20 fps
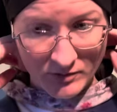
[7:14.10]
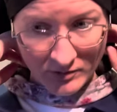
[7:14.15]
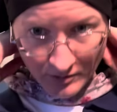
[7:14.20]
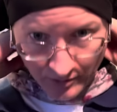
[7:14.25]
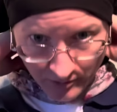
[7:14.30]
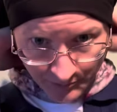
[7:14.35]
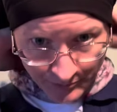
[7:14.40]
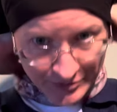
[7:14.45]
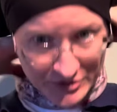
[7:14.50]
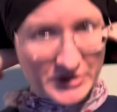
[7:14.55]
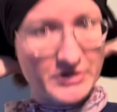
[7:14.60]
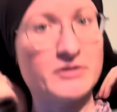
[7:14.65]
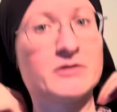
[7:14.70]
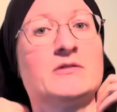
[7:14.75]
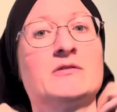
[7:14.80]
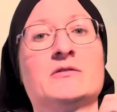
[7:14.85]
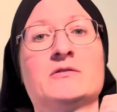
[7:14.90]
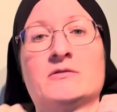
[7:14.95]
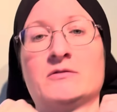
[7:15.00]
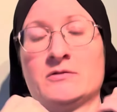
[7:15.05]
option,
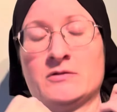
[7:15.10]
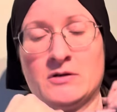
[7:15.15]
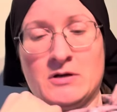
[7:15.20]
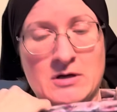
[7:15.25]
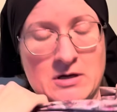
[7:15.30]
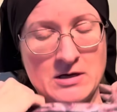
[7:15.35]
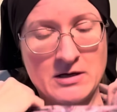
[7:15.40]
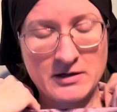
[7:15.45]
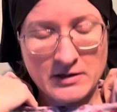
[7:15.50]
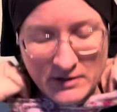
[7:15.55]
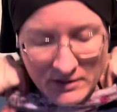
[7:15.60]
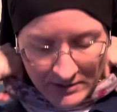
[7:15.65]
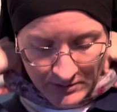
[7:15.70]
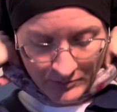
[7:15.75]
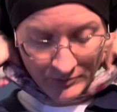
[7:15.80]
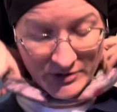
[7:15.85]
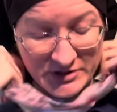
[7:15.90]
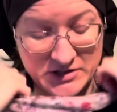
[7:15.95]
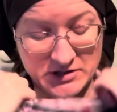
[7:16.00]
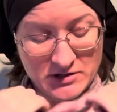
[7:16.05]

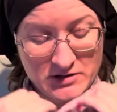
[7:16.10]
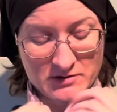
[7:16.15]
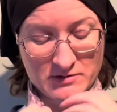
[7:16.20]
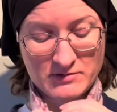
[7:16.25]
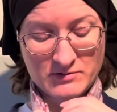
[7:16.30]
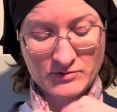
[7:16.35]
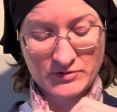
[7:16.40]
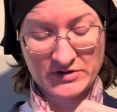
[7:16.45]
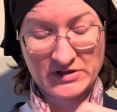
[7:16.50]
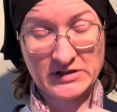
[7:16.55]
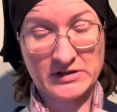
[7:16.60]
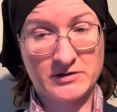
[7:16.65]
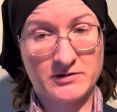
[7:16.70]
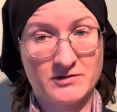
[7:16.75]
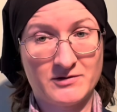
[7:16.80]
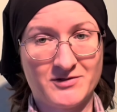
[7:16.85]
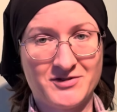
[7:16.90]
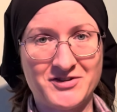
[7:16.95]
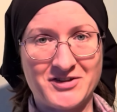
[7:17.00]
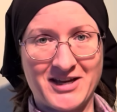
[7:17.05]
which of course you
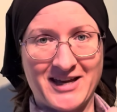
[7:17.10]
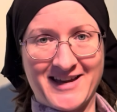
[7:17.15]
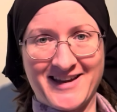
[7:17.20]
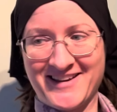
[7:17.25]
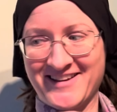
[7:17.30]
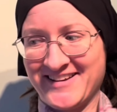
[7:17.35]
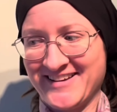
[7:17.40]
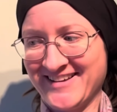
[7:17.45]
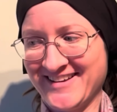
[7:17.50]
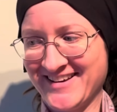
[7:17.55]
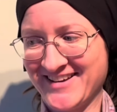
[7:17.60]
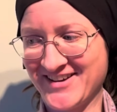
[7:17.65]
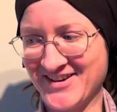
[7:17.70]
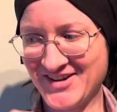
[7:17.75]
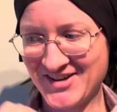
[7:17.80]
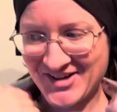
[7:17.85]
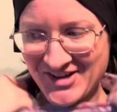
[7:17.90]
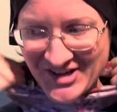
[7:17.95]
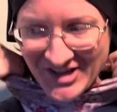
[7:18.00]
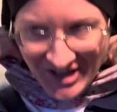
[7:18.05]
can get
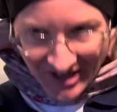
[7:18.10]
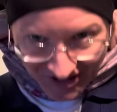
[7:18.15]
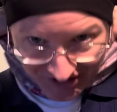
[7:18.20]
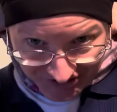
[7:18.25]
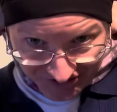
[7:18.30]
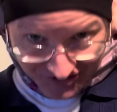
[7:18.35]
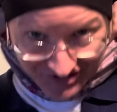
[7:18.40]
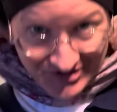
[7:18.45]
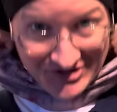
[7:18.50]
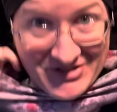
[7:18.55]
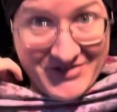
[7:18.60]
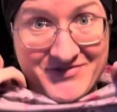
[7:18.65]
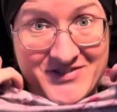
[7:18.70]
hundreds of